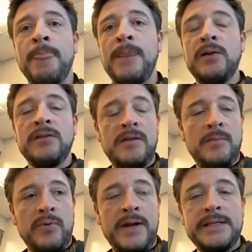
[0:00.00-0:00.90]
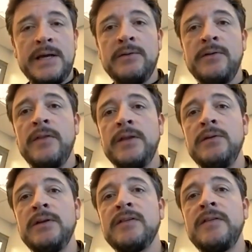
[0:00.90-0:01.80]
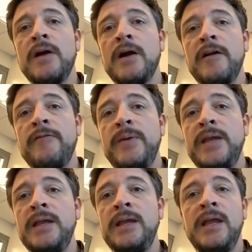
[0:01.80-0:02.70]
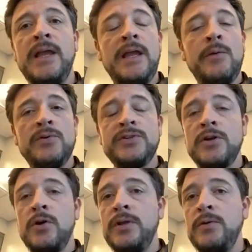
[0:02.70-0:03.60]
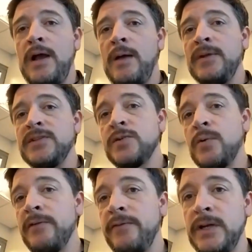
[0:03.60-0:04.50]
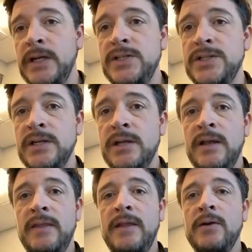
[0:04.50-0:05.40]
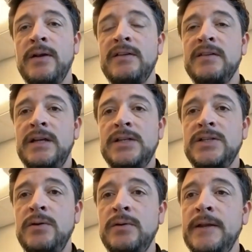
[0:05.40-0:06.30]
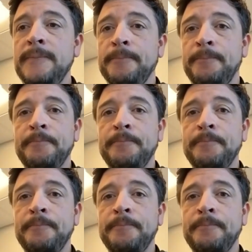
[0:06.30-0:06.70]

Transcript: You can see a breakdown of all the units in the RFP. It will show you how much square footage there is in each unit.